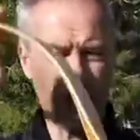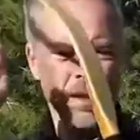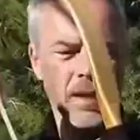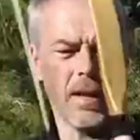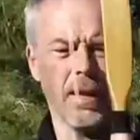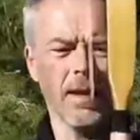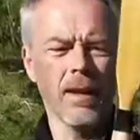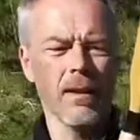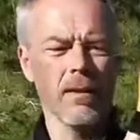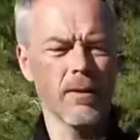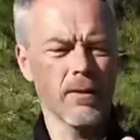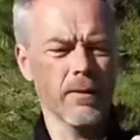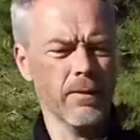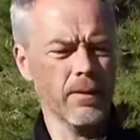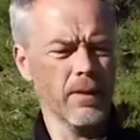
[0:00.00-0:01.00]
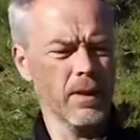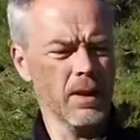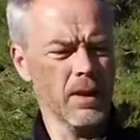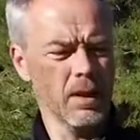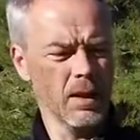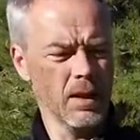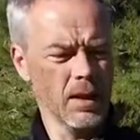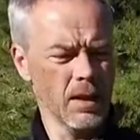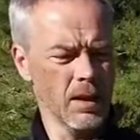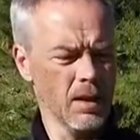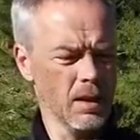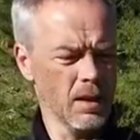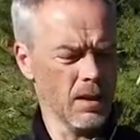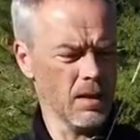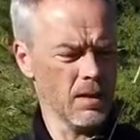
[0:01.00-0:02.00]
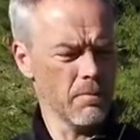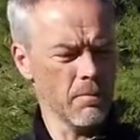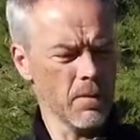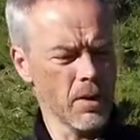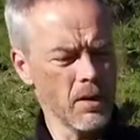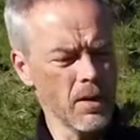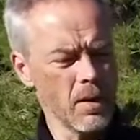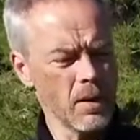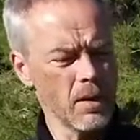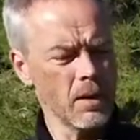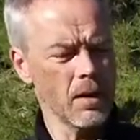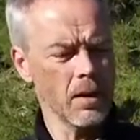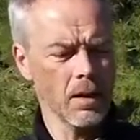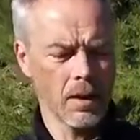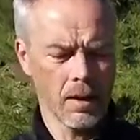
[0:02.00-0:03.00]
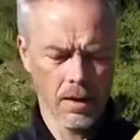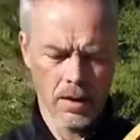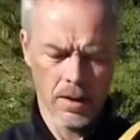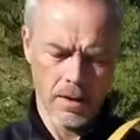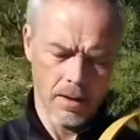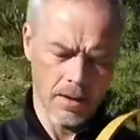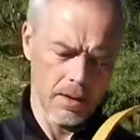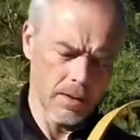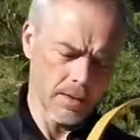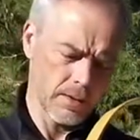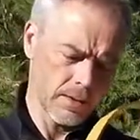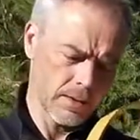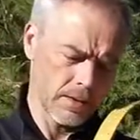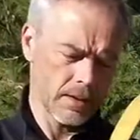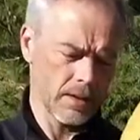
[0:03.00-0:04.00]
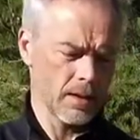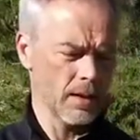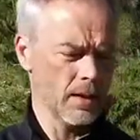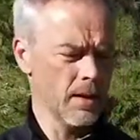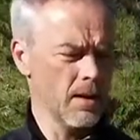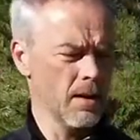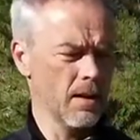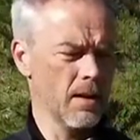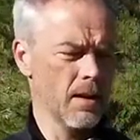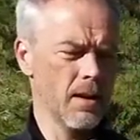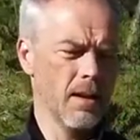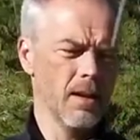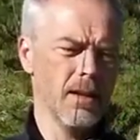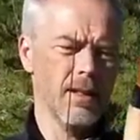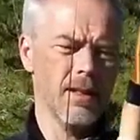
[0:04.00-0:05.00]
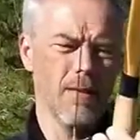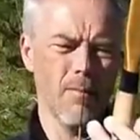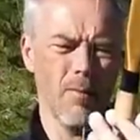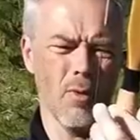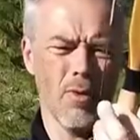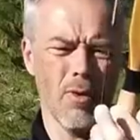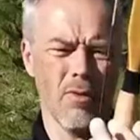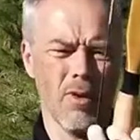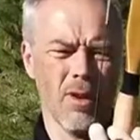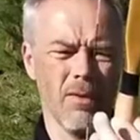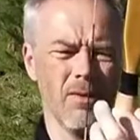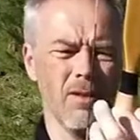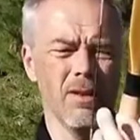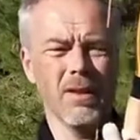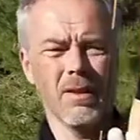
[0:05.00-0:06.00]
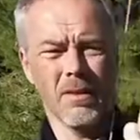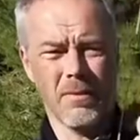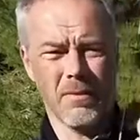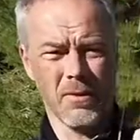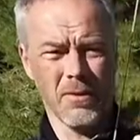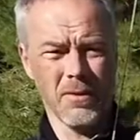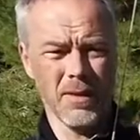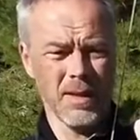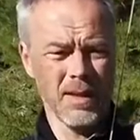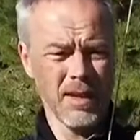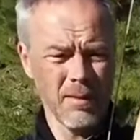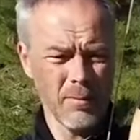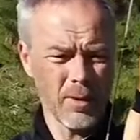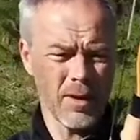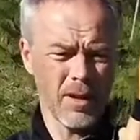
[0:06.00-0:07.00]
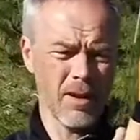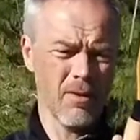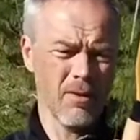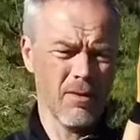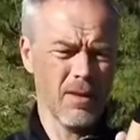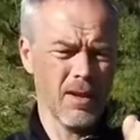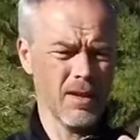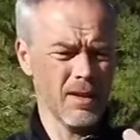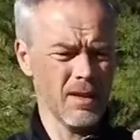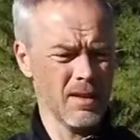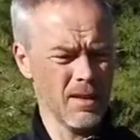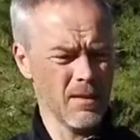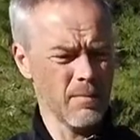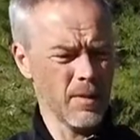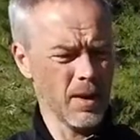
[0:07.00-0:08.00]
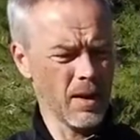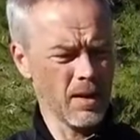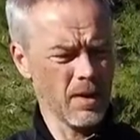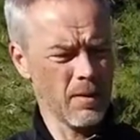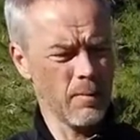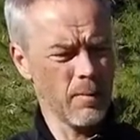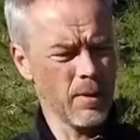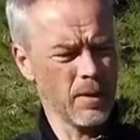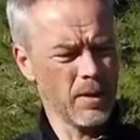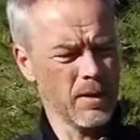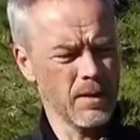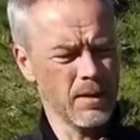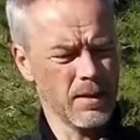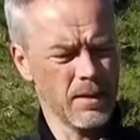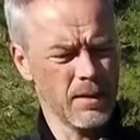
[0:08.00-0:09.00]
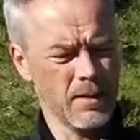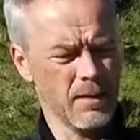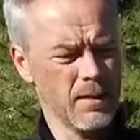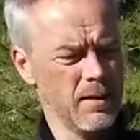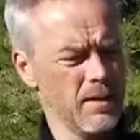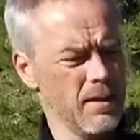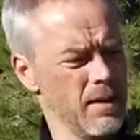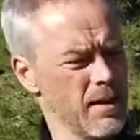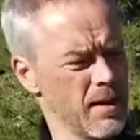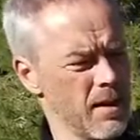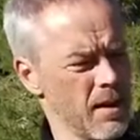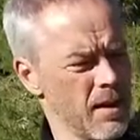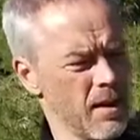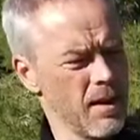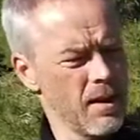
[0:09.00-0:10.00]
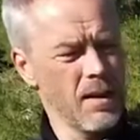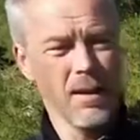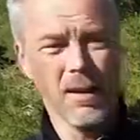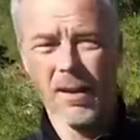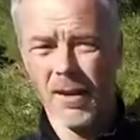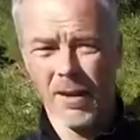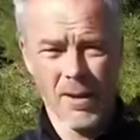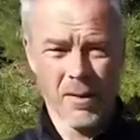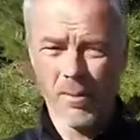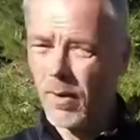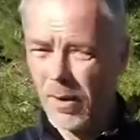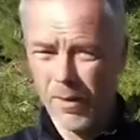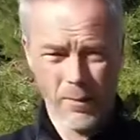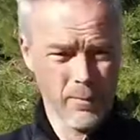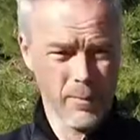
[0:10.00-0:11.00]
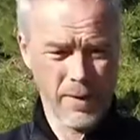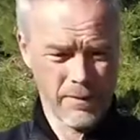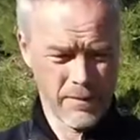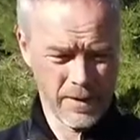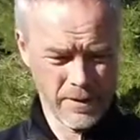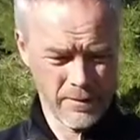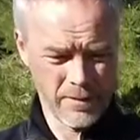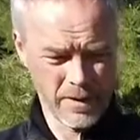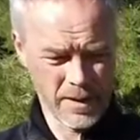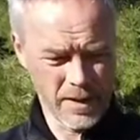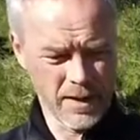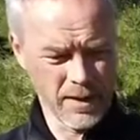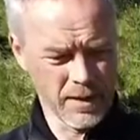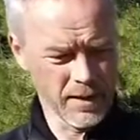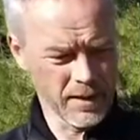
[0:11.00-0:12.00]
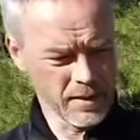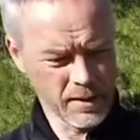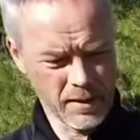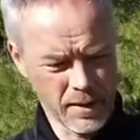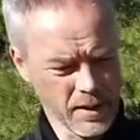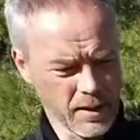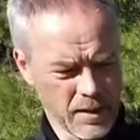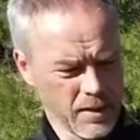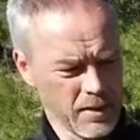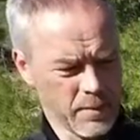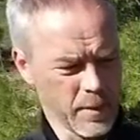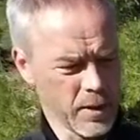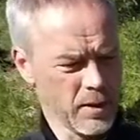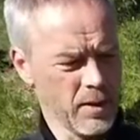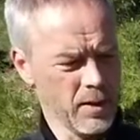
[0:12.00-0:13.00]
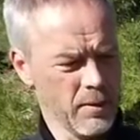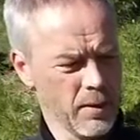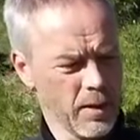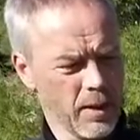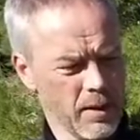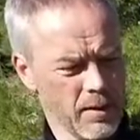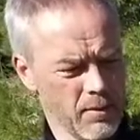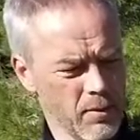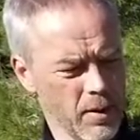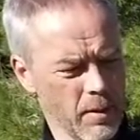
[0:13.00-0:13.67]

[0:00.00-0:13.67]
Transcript: The handle of the Mariner is a little more rounded in the front, a little more narrow than in the back, but this is still one of my favorite handles, and especially with this